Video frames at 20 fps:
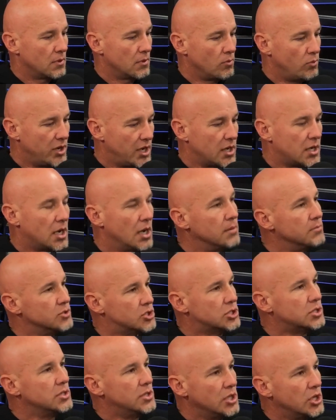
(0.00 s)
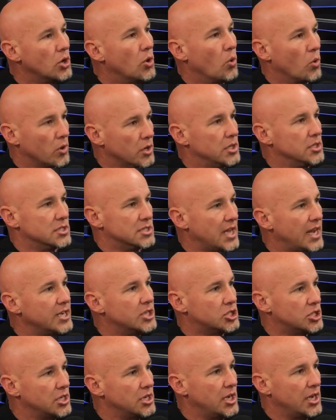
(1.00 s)
when it comes to the
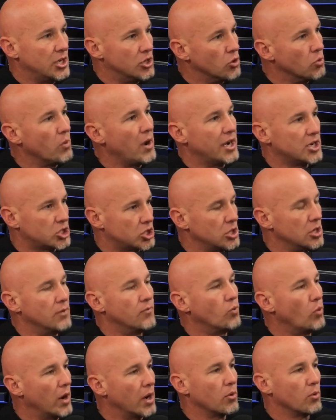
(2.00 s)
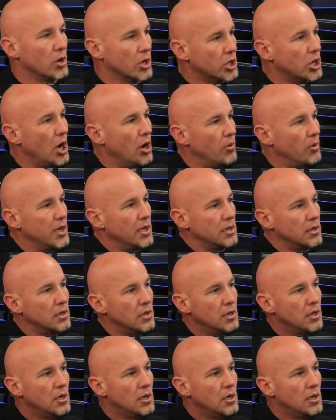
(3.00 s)
organization and direction of where we're going.